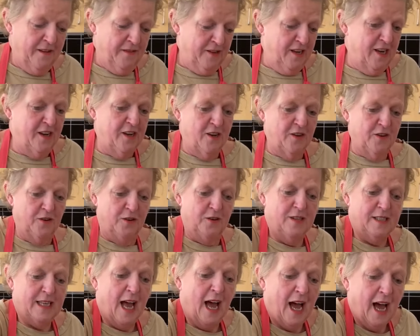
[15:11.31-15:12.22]
You
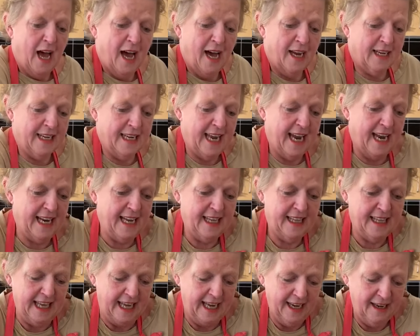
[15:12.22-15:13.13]
use hardly
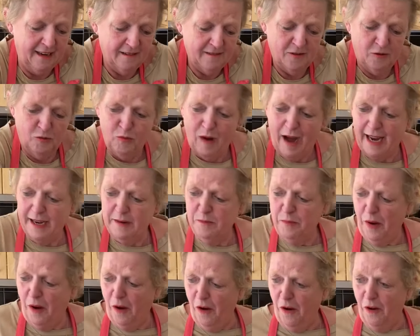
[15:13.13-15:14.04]
anything.
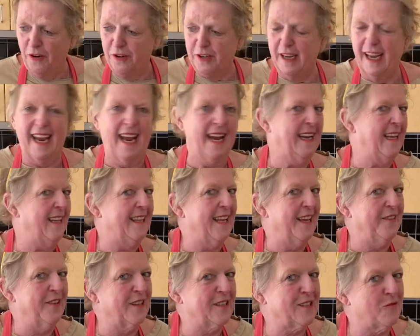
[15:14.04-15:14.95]
One pot.
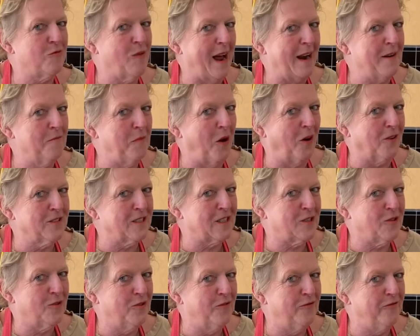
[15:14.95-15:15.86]
Anything that's one pot's
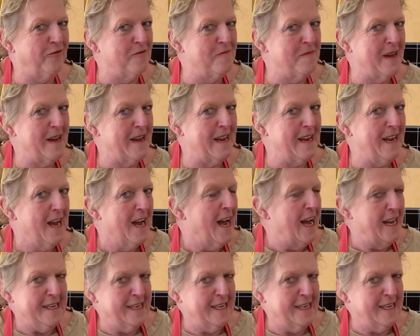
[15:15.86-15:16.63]
good for me.